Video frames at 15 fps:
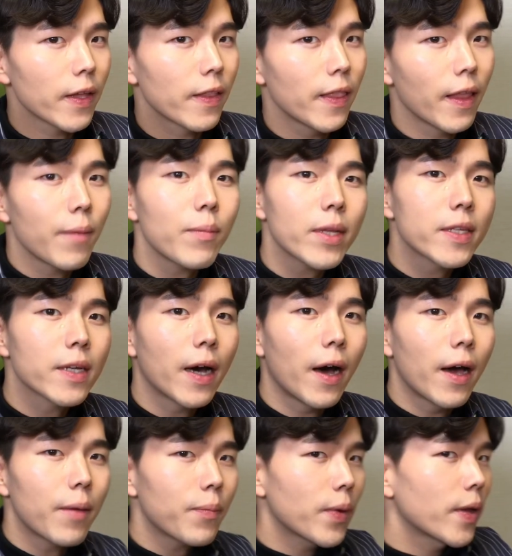Let me
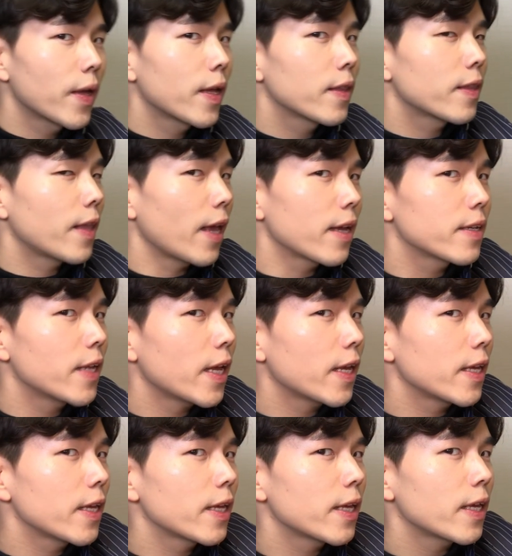type
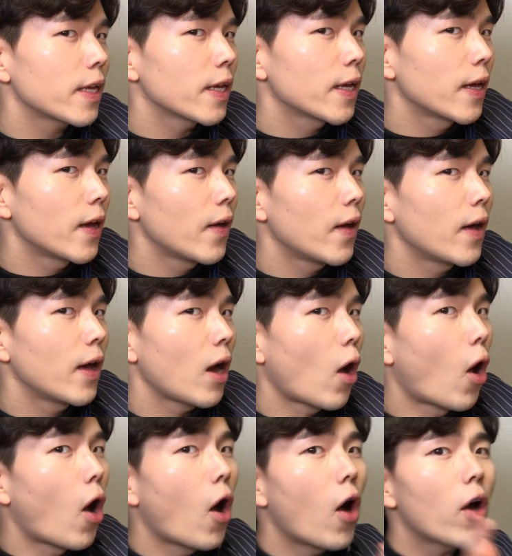Dangling
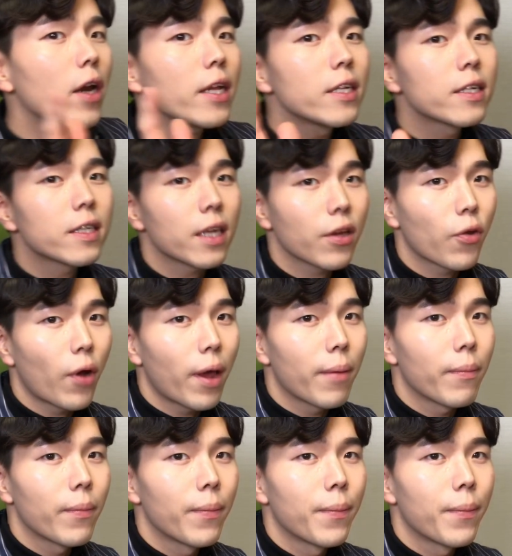on Instagram.